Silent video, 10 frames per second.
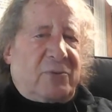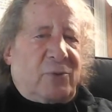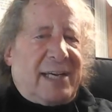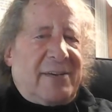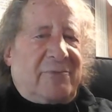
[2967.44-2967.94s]

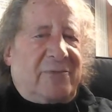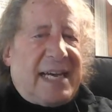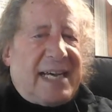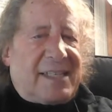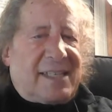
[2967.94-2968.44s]
for a
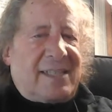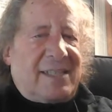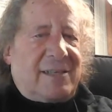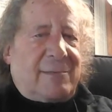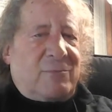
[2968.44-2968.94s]
vast
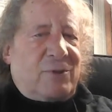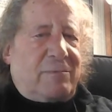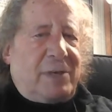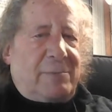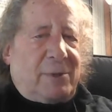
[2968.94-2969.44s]
number
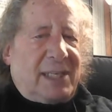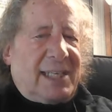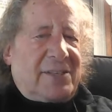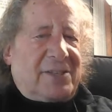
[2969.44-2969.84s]
of people,